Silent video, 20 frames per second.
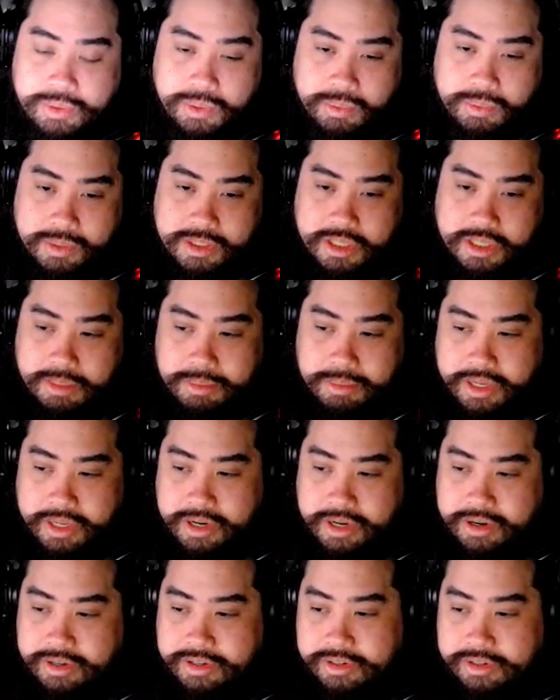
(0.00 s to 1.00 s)
what type of
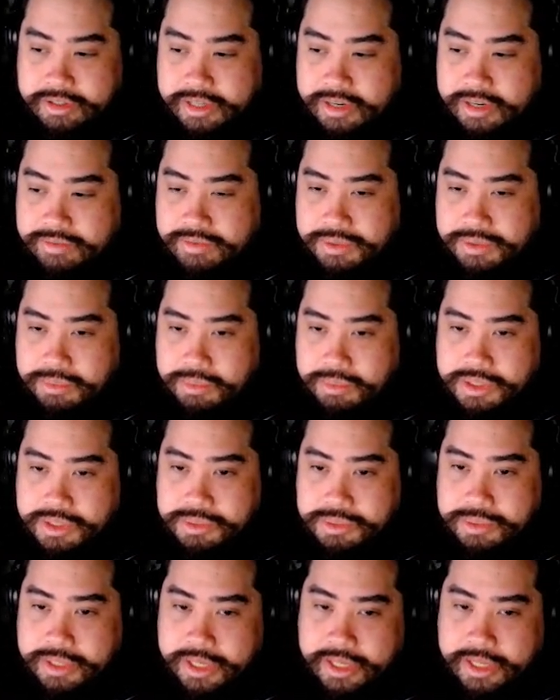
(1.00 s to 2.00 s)
character Evelyn was
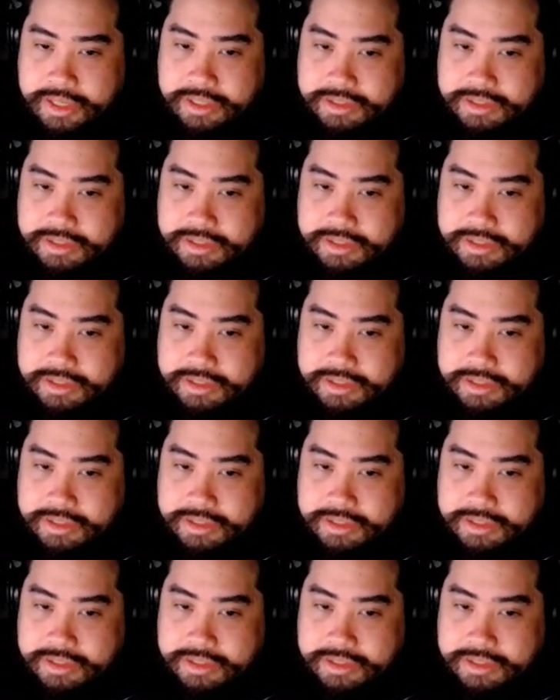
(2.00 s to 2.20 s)
when they